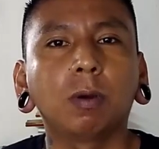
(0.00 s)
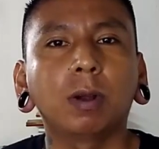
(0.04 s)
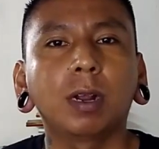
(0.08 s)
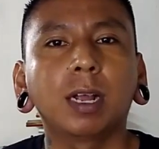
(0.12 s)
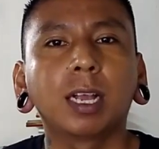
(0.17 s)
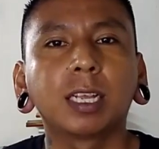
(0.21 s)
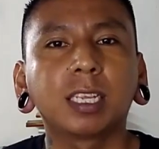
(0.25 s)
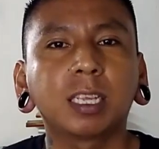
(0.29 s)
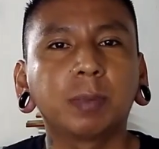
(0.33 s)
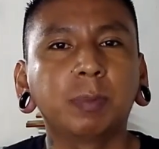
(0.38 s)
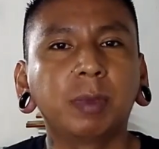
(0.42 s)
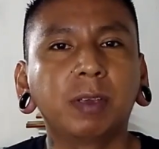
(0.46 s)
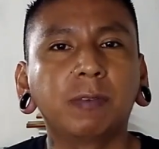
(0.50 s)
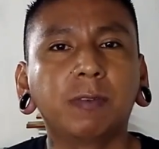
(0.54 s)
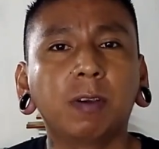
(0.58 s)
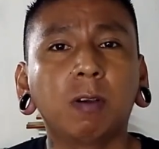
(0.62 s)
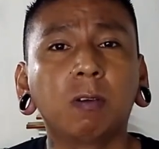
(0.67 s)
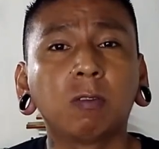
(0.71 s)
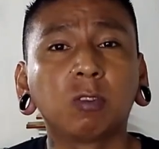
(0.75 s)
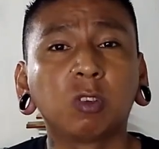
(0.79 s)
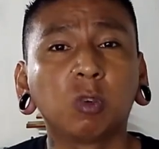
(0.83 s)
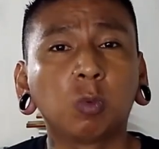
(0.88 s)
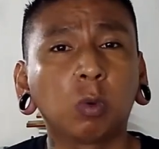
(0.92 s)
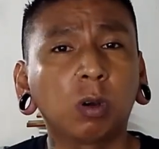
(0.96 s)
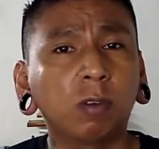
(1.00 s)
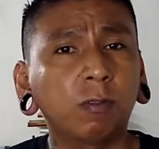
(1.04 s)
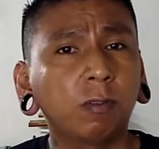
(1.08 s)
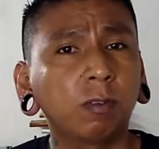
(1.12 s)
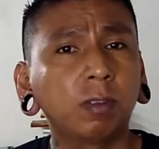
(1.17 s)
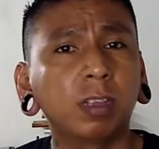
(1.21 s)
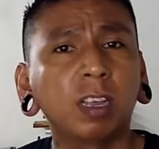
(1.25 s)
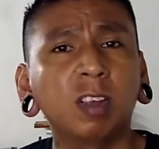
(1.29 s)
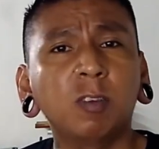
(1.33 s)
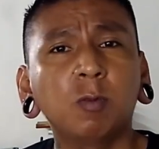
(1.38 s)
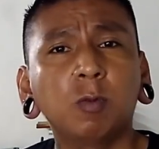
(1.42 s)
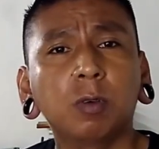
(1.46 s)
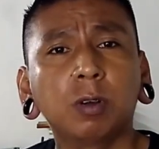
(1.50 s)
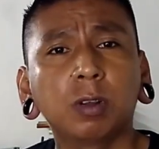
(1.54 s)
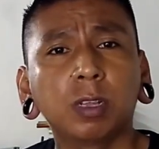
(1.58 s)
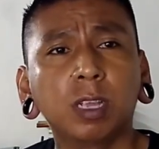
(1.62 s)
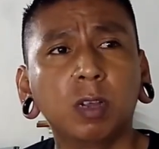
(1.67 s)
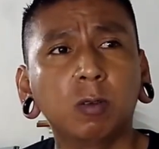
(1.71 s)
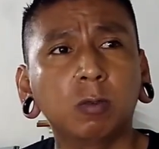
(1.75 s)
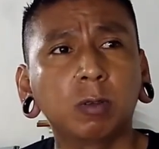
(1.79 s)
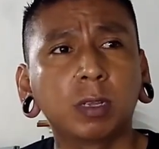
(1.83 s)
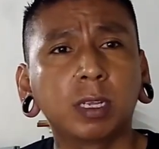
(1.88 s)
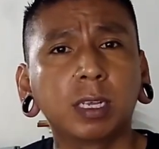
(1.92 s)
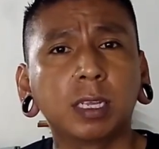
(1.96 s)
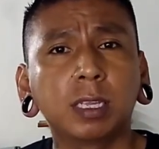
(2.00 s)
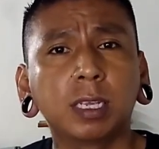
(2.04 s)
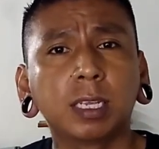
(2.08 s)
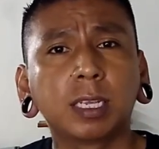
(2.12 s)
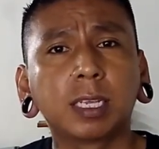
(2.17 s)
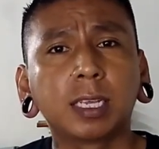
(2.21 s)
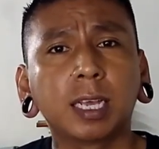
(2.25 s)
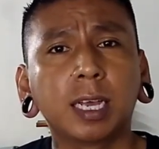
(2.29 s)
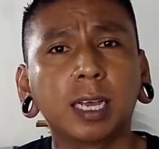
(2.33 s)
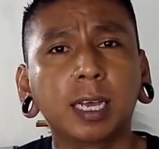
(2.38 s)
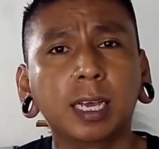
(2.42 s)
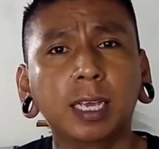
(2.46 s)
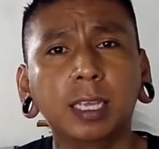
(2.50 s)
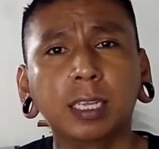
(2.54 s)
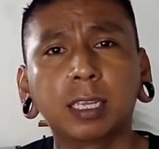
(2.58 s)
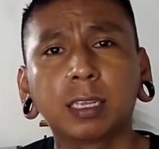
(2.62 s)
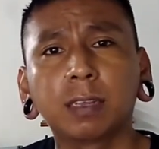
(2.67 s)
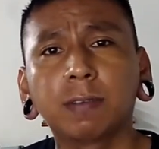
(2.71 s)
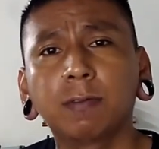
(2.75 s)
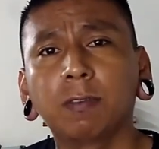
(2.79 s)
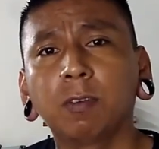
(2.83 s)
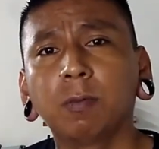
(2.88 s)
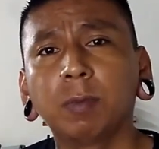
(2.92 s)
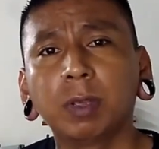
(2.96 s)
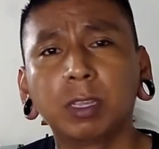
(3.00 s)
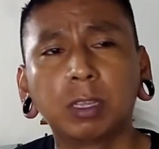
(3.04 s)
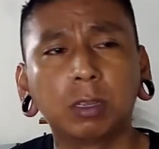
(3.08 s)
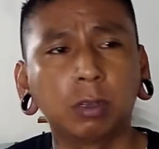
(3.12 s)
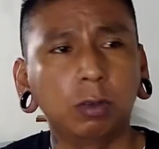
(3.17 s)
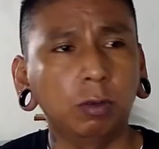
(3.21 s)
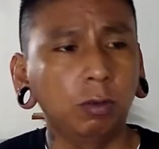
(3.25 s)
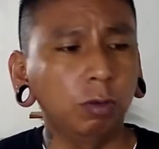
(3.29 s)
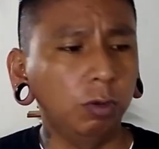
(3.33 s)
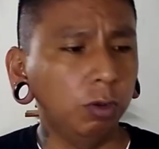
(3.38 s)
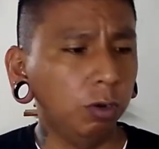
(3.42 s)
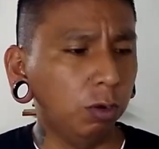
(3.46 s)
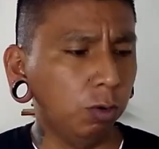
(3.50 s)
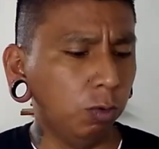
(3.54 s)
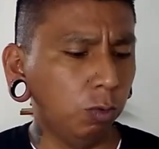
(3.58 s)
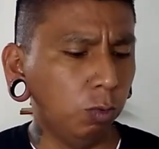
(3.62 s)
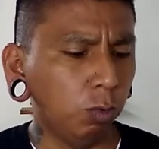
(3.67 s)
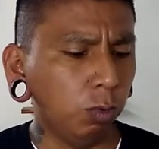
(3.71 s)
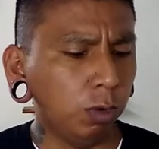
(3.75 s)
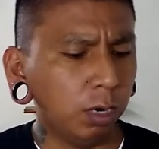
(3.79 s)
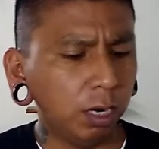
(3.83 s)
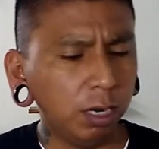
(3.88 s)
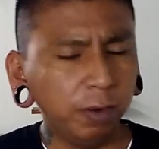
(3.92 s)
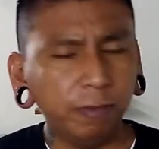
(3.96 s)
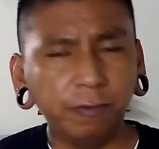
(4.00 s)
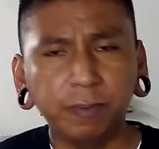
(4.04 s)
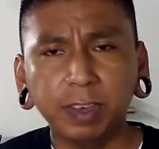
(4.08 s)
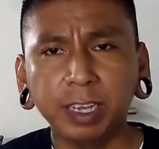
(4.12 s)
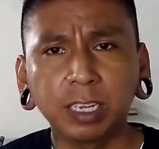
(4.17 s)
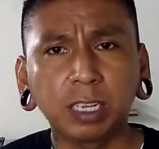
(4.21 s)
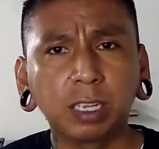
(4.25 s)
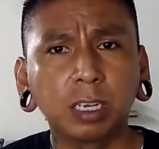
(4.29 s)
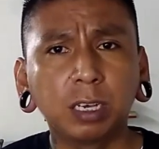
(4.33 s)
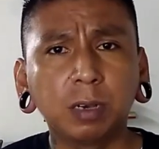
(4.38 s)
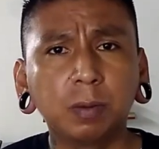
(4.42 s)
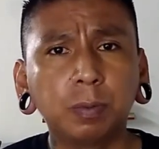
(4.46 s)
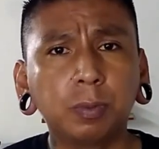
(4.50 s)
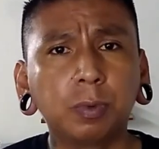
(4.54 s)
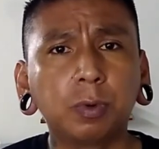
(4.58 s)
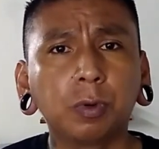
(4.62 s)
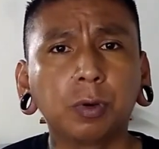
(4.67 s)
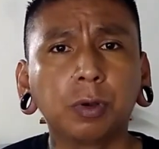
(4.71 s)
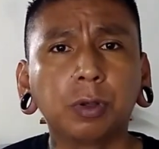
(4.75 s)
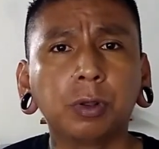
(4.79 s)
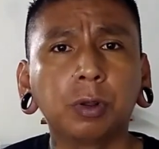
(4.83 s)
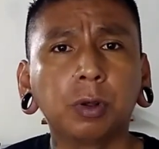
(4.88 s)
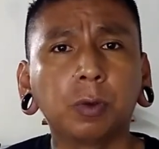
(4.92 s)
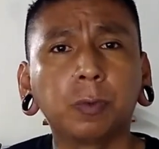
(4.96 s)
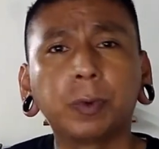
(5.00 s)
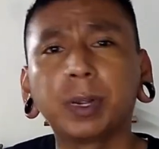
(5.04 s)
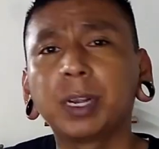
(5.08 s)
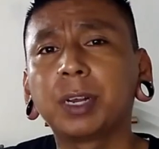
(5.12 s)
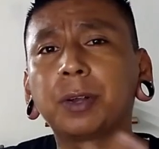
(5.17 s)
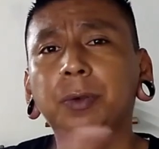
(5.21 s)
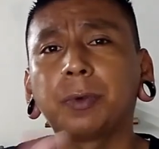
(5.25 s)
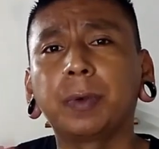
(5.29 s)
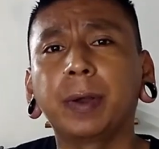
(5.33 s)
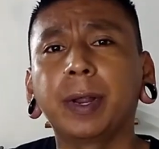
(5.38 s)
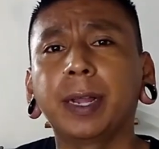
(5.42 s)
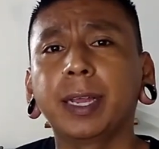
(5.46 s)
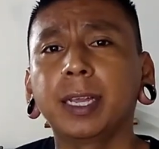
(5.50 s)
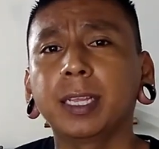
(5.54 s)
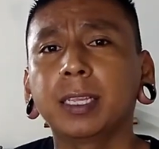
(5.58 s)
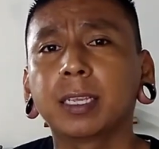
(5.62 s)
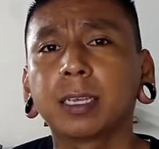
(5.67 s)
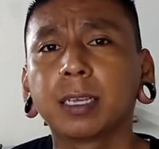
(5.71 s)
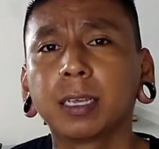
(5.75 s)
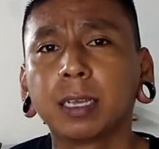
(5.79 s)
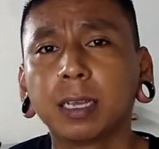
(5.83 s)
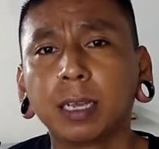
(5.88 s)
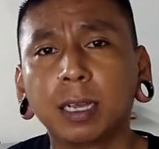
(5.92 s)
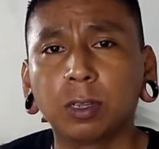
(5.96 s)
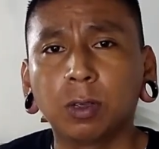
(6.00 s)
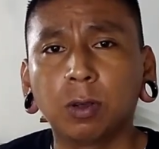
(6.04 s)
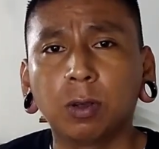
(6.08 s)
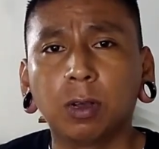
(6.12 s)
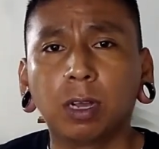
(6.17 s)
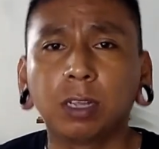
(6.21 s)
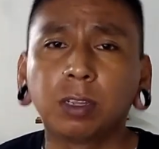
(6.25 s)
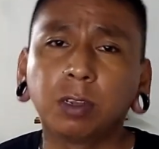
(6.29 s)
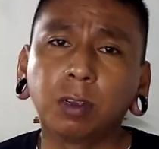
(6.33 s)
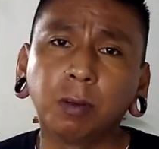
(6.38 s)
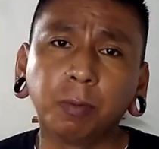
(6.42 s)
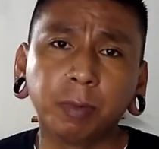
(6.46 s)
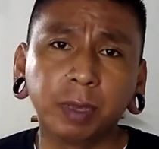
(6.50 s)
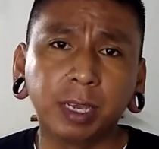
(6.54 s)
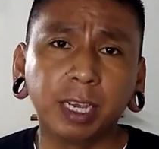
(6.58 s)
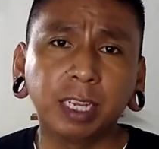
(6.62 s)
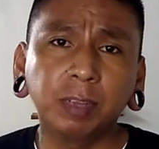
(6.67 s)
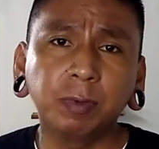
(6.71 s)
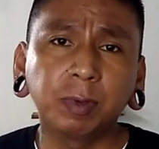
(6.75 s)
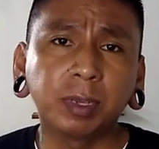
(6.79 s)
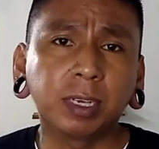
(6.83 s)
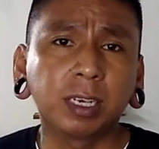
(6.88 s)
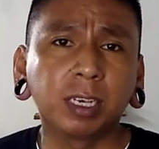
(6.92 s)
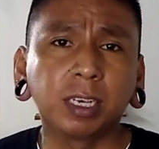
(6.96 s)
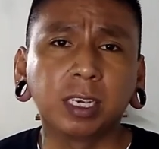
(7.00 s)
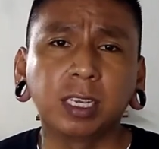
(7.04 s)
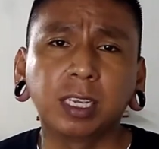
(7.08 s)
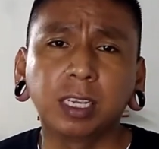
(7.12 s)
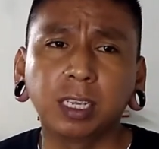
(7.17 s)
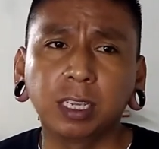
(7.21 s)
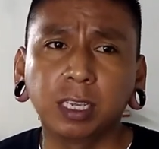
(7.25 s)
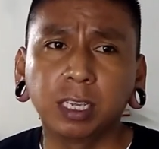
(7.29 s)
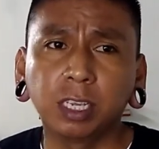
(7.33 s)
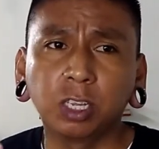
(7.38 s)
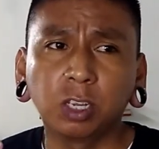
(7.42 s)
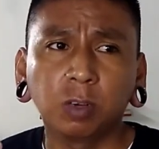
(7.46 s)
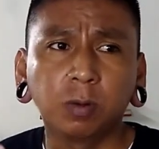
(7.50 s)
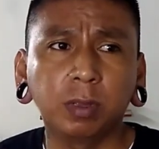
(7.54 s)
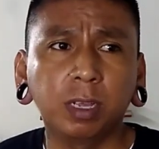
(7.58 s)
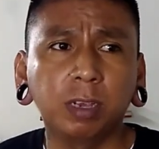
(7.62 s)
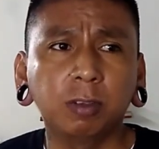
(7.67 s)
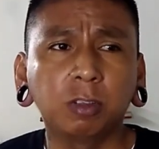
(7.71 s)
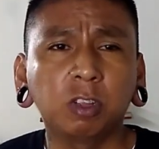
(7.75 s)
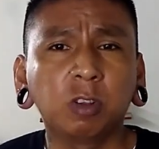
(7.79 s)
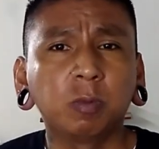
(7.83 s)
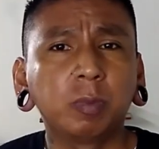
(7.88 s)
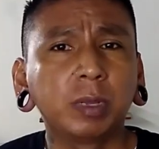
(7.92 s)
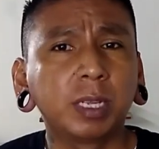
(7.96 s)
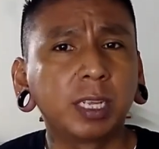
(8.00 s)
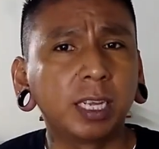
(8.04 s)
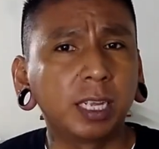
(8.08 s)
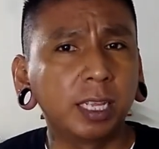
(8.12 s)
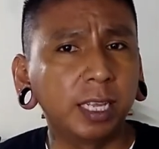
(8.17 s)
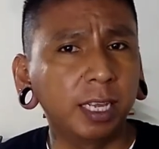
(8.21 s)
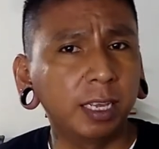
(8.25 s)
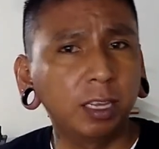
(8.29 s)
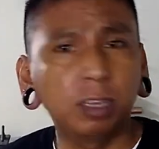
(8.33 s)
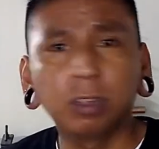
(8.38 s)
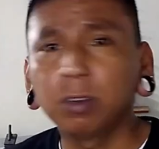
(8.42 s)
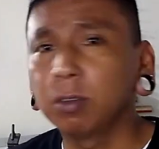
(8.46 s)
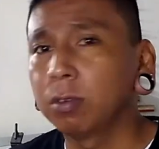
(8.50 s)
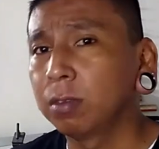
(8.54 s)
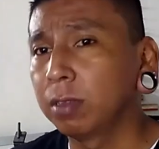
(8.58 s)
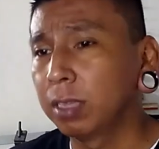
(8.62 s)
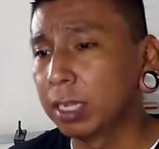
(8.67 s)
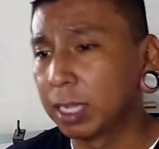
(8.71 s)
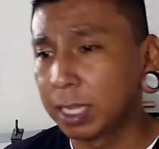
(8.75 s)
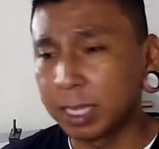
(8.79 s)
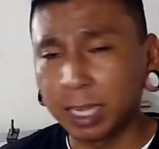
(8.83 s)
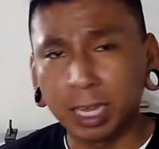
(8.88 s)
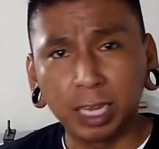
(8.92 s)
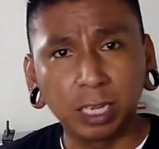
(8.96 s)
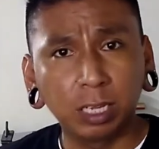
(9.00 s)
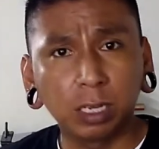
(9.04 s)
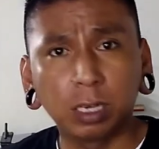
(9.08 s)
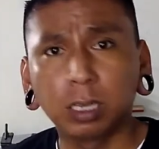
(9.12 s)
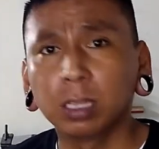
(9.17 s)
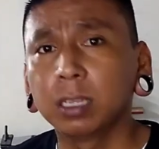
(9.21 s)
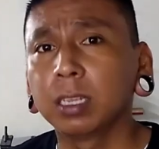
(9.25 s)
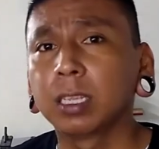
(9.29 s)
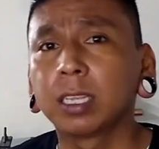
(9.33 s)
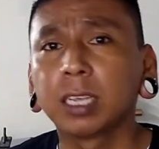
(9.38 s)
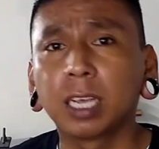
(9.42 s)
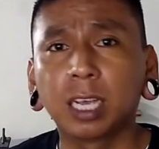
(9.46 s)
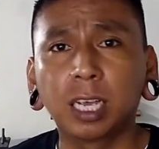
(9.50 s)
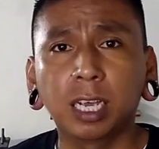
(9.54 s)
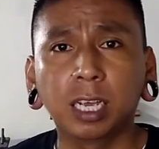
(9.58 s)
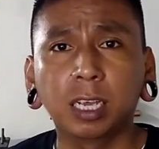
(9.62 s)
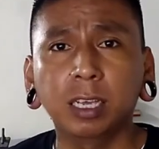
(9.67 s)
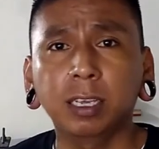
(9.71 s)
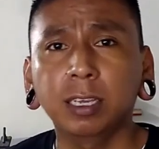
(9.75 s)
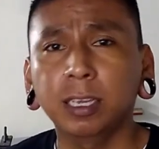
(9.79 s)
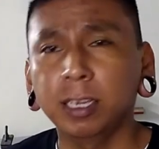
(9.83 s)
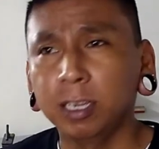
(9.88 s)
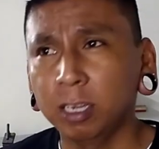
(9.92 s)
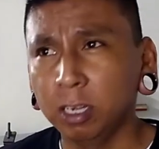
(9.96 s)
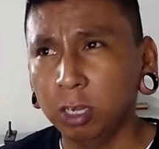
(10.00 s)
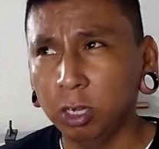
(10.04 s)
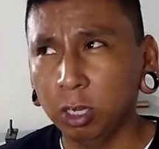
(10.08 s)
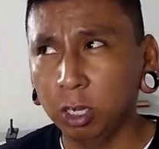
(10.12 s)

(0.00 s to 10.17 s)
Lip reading: asking me if I want to work for them, where they will send the signs for me to, one, fix up or recreate. So I told him yes, because he told me that he's going to be sending, the signs all the time.